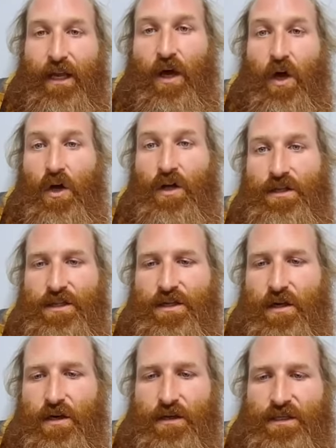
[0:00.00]
Hot
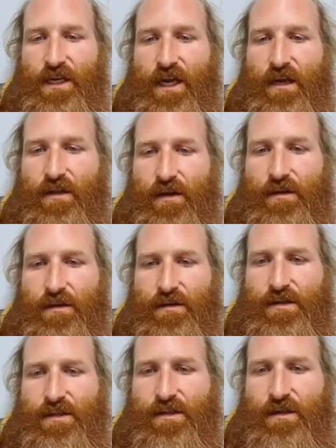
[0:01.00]
socks, yeah,
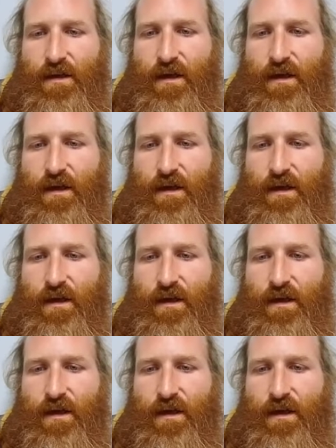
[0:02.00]
those.